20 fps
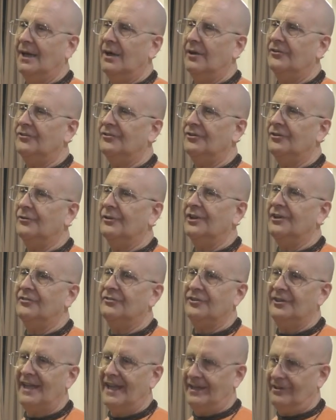
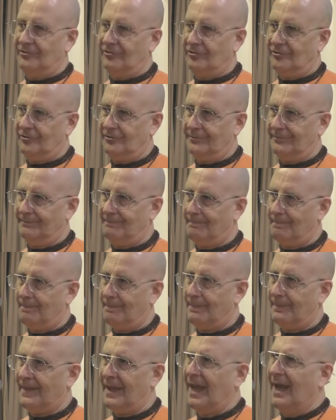serious danger.
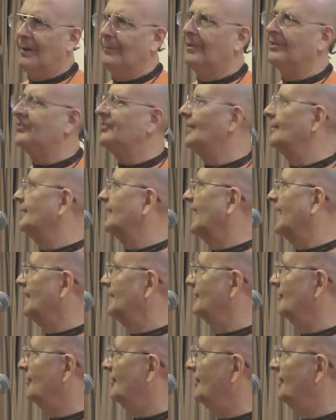But
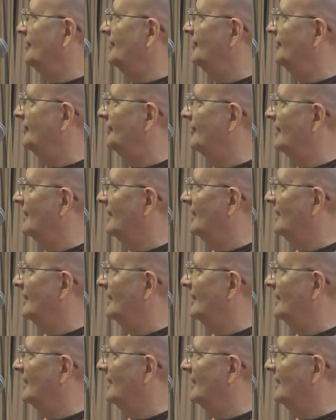sometimes these